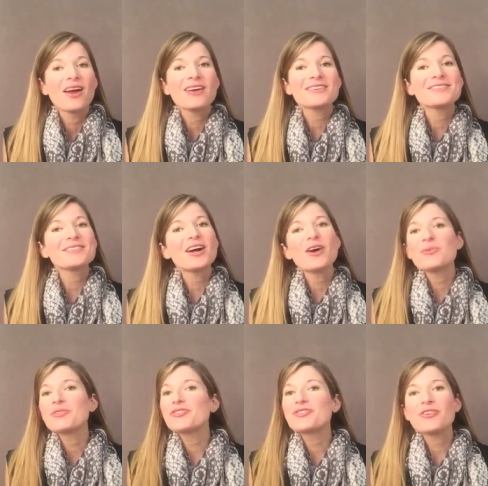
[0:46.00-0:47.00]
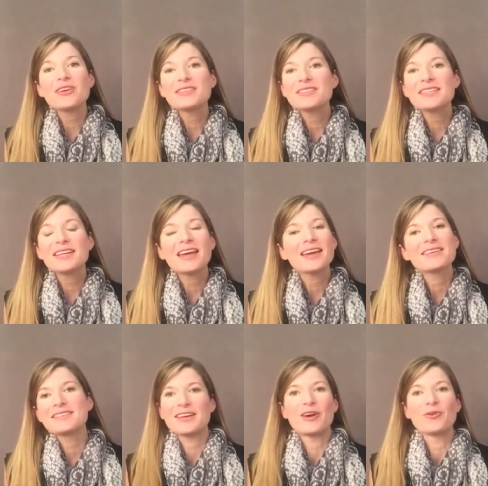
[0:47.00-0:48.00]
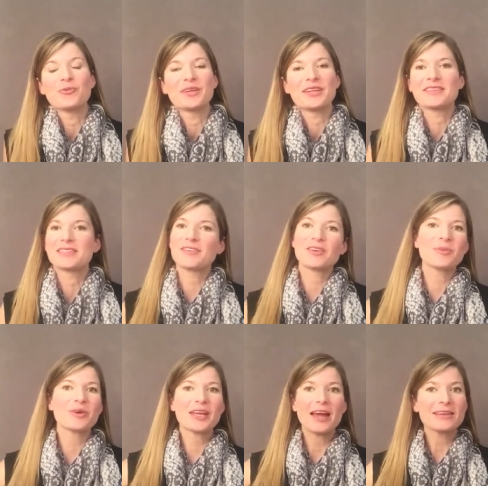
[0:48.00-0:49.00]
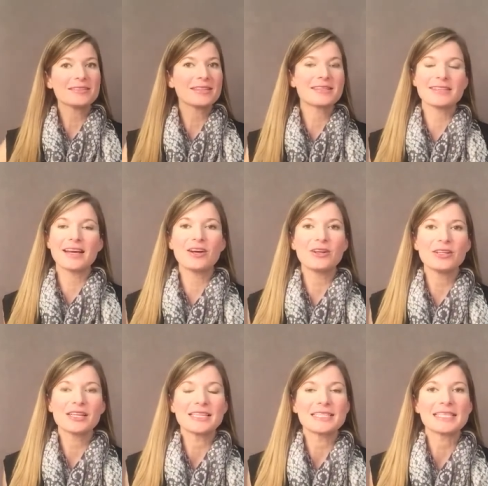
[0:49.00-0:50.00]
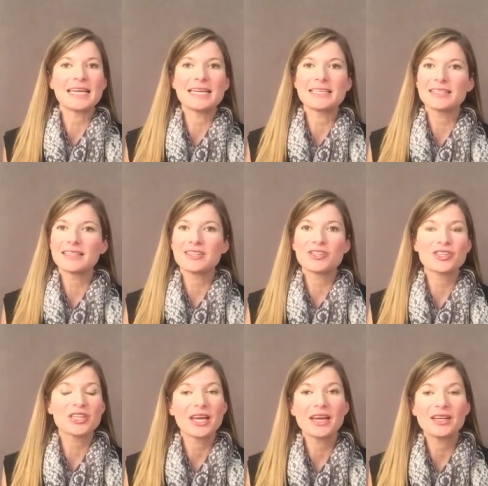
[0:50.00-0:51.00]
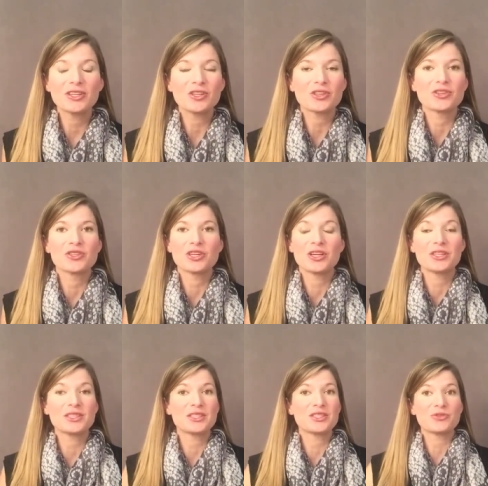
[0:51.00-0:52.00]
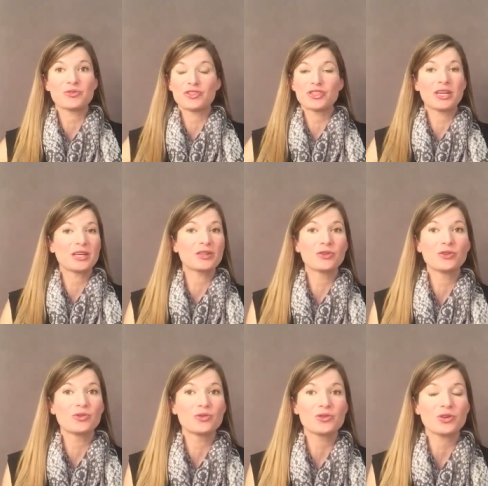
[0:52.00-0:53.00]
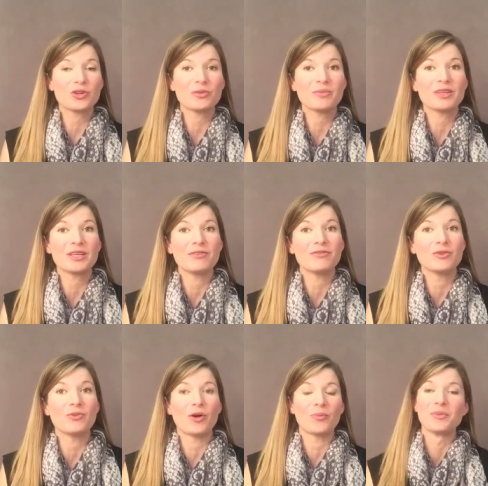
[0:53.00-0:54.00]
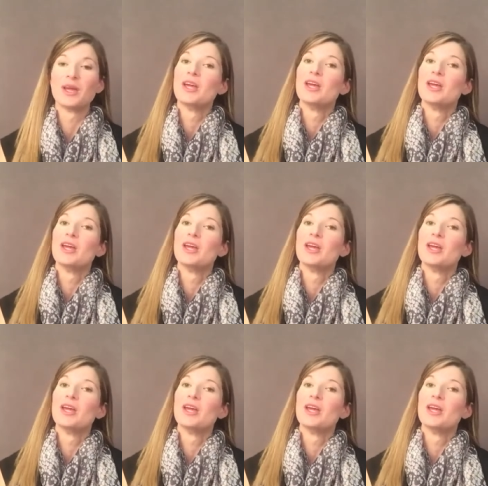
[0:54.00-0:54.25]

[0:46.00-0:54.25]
I start with trusty Excel because everybody has Excel. It's easily shared. You can turn this into a shared Google document if you want.